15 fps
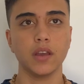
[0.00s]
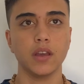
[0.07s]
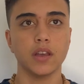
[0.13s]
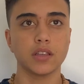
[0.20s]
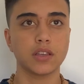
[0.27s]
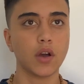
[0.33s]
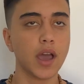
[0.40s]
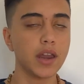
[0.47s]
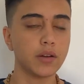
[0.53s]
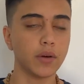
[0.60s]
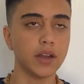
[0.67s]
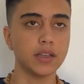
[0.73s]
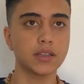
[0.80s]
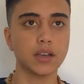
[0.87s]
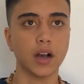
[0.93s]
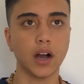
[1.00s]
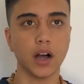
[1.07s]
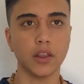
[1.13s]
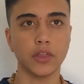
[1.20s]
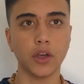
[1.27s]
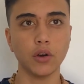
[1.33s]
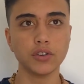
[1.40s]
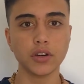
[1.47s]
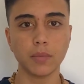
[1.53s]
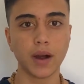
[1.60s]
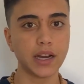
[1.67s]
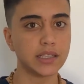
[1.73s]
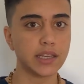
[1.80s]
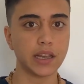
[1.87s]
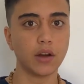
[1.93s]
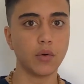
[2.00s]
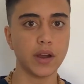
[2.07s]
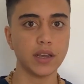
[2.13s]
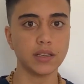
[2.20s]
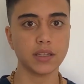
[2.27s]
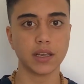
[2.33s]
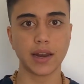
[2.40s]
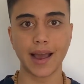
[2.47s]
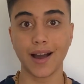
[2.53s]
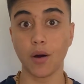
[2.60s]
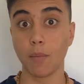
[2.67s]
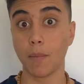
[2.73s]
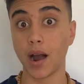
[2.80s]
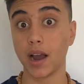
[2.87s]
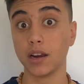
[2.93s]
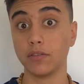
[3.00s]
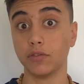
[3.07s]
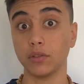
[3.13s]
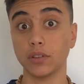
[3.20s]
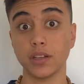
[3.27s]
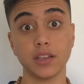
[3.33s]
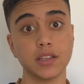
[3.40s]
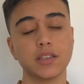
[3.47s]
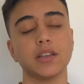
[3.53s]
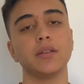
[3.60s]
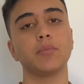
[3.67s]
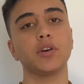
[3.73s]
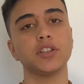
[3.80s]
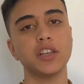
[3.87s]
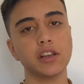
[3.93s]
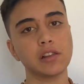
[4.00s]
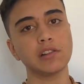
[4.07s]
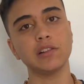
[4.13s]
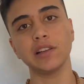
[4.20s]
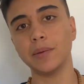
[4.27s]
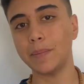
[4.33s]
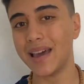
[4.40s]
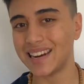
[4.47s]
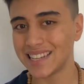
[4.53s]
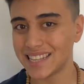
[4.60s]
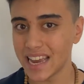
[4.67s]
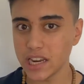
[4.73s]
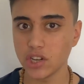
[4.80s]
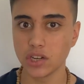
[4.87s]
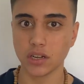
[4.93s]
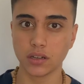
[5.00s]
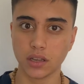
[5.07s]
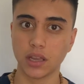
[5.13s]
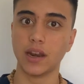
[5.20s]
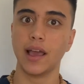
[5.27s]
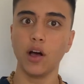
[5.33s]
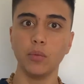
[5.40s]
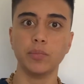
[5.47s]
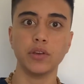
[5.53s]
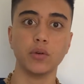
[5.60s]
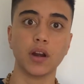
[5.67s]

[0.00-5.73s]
So anyways, those are my takeaways in how mindfulness and particularly meditation can help you.